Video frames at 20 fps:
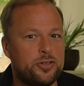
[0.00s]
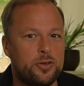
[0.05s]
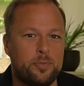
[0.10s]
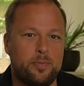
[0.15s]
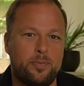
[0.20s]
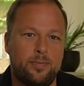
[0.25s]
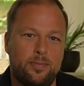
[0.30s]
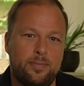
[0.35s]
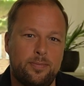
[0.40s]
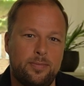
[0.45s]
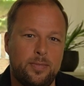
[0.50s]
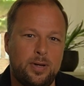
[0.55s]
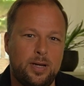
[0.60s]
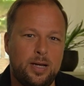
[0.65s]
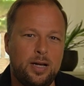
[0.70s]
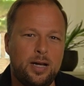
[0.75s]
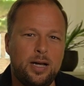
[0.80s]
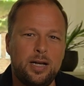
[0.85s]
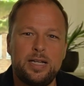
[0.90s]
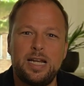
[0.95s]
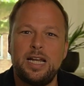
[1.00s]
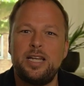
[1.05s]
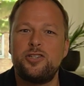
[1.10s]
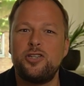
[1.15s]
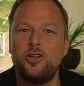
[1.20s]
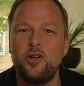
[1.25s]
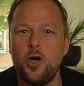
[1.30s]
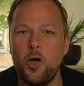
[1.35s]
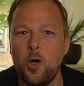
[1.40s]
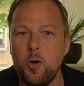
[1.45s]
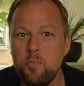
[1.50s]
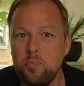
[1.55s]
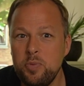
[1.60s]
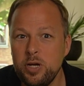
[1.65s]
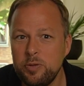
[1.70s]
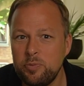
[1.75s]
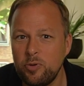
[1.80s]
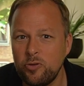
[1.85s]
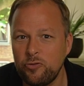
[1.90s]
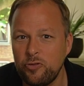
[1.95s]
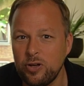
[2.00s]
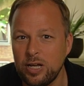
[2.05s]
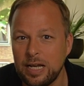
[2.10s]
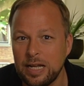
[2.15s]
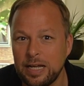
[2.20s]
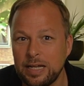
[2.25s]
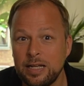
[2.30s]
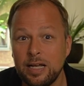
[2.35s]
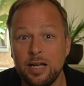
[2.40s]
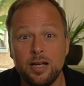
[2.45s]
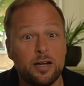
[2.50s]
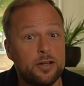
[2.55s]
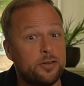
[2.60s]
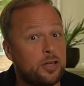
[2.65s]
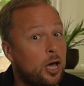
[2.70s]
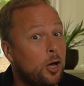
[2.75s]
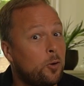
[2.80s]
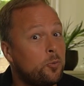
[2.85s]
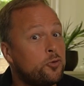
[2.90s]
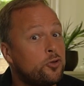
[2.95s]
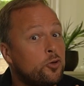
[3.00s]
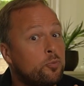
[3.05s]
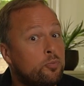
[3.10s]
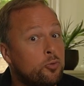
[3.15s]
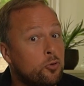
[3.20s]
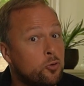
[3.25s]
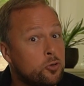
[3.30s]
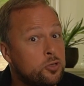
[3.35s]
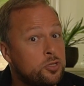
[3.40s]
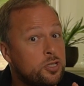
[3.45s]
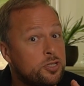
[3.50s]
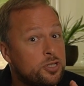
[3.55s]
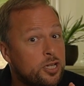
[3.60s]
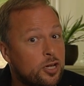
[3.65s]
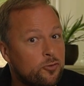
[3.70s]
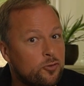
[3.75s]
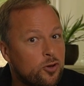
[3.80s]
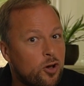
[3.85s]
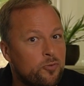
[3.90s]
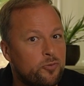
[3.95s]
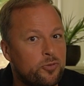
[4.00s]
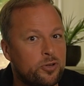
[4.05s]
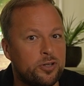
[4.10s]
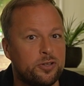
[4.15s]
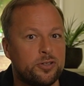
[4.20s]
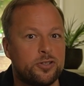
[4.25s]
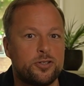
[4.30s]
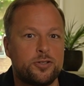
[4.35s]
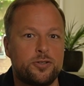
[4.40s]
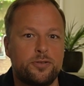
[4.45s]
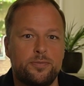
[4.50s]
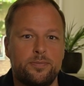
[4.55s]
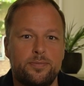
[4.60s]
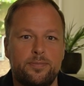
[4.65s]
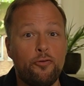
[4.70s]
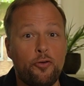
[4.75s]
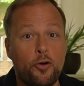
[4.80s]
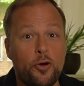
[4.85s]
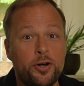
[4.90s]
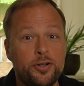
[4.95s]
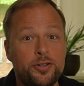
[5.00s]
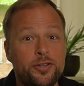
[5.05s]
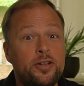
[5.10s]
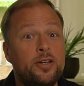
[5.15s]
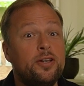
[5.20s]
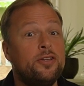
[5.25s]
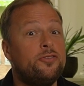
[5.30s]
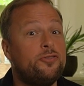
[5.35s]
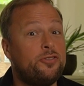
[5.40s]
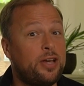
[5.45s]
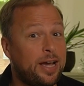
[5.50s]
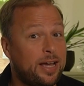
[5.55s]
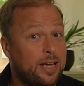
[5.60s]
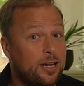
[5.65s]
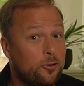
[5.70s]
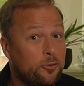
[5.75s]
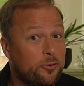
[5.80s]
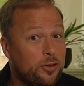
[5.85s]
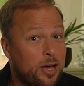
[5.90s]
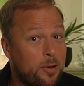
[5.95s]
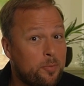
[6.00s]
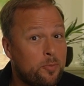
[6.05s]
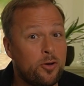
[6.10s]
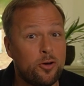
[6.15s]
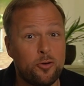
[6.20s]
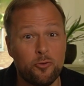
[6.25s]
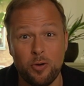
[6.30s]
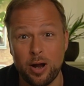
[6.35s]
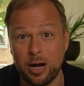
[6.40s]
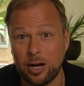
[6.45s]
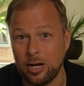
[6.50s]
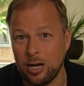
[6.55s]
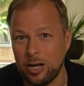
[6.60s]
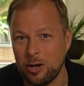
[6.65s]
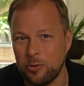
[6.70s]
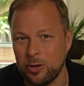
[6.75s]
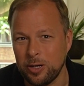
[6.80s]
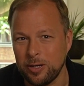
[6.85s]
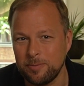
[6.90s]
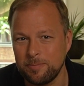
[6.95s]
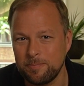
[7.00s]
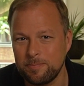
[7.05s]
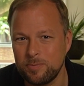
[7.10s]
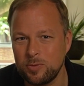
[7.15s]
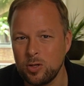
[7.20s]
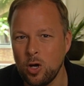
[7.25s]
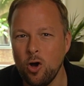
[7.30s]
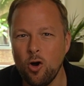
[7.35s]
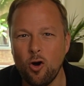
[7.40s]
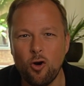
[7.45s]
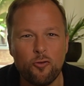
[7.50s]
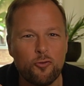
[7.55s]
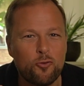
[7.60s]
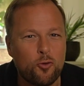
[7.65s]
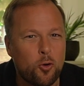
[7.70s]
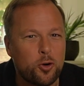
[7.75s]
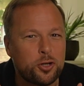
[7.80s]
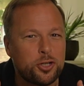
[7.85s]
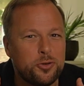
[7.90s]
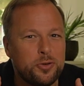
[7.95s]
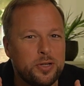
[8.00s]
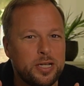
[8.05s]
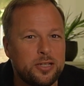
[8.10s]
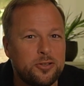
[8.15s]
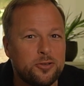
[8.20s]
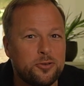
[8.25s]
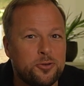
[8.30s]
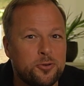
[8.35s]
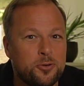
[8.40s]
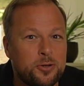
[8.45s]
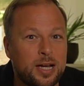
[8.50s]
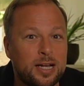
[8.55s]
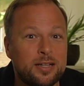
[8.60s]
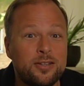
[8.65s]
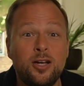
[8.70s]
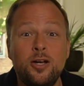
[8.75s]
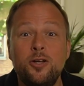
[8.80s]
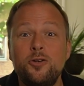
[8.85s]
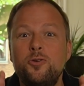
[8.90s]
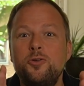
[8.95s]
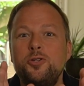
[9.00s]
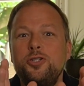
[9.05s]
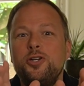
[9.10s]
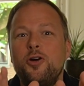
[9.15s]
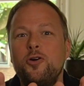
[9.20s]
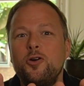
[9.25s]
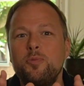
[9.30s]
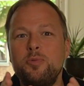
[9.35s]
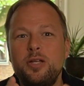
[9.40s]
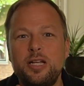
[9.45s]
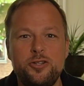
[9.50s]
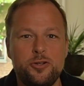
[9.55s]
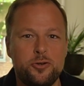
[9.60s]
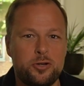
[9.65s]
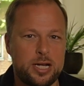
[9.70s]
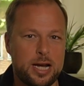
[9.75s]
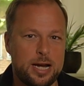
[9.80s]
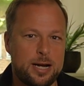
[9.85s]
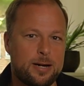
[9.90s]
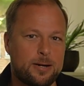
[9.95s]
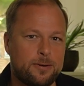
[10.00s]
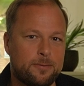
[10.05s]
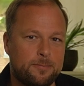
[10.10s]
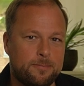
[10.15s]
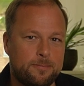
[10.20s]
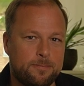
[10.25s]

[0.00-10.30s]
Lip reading: them. That is an unbeatable feeling that helps to boost self-confidence. Third, check in on them regularly. Of course you need to do that to show them that you care.